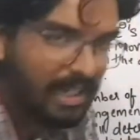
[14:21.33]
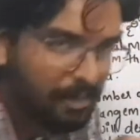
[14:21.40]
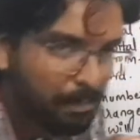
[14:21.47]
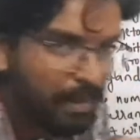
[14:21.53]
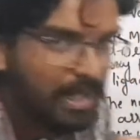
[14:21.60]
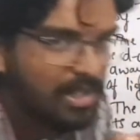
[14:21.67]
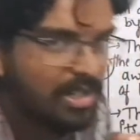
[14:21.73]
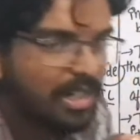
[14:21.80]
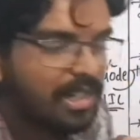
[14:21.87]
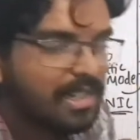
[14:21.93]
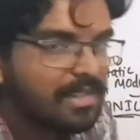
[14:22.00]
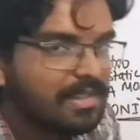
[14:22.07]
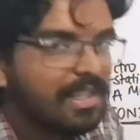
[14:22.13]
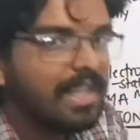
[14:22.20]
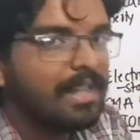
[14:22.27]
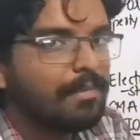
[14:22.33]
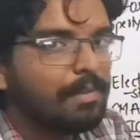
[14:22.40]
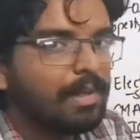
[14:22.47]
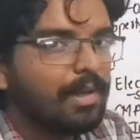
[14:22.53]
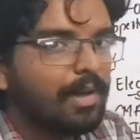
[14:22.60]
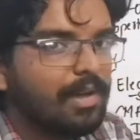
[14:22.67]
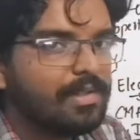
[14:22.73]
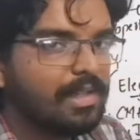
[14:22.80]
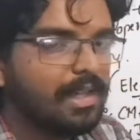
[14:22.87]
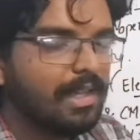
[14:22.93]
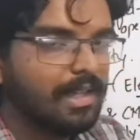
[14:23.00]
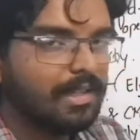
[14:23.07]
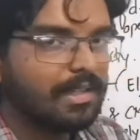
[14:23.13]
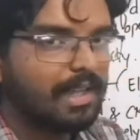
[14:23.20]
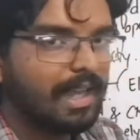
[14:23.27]
repulsion is there because
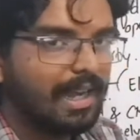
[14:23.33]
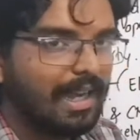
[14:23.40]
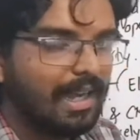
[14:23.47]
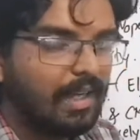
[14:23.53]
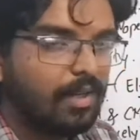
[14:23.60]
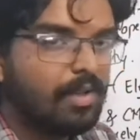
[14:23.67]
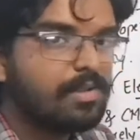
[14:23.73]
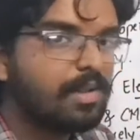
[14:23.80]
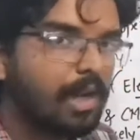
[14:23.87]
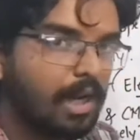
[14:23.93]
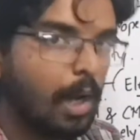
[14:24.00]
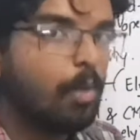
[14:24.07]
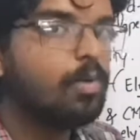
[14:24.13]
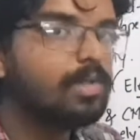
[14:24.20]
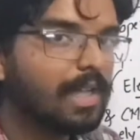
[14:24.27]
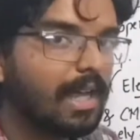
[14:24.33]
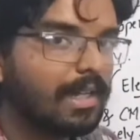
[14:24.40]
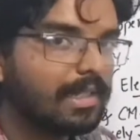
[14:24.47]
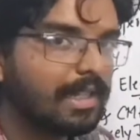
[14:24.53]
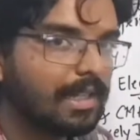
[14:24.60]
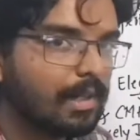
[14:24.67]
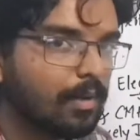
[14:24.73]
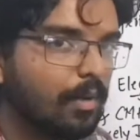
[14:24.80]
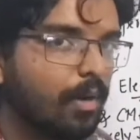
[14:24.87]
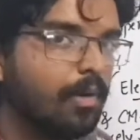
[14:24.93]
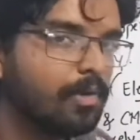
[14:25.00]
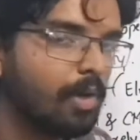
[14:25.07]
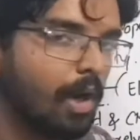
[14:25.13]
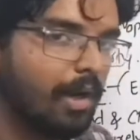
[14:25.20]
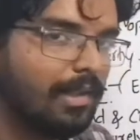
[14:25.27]
the electron clouds are there, no?
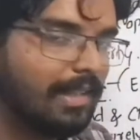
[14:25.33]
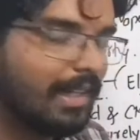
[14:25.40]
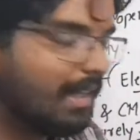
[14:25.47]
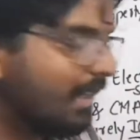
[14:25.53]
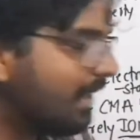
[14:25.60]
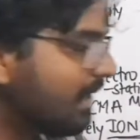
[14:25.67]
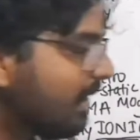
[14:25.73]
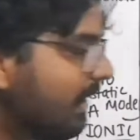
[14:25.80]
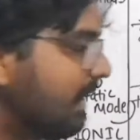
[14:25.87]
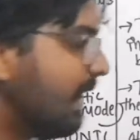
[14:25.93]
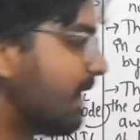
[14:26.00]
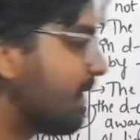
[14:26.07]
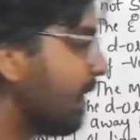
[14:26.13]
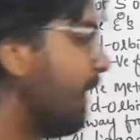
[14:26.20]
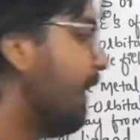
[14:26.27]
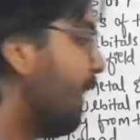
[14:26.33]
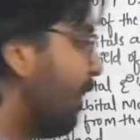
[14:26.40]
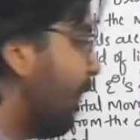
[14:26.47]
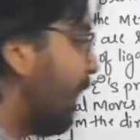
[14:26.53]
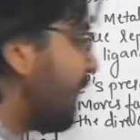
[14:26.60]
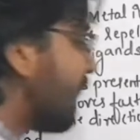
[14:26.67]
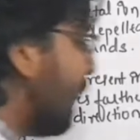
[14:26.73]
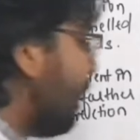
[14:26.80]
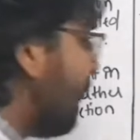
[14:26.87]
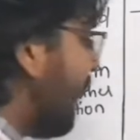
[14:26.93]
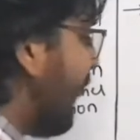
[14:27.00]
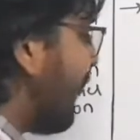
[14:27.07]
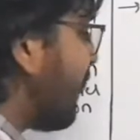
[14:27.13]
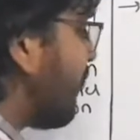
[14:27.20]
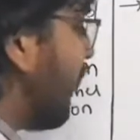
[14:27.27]
So on that reason, yes, for some
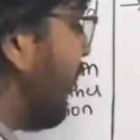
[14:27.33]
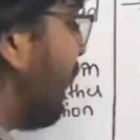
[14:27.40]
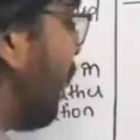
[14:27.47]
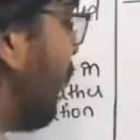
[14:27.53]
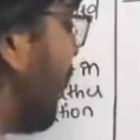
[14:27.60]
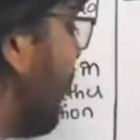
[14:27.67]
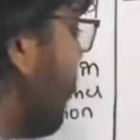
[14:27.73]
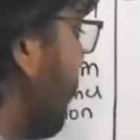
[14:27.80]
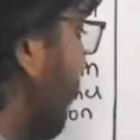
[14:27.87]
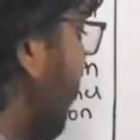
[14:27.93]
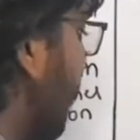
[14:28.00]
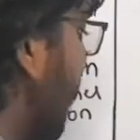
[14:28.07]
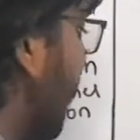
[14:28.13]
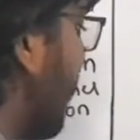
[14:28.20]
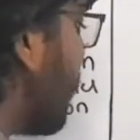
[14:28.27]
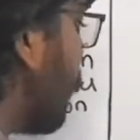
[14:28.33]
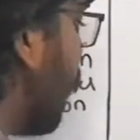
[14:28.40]
extent if you consider case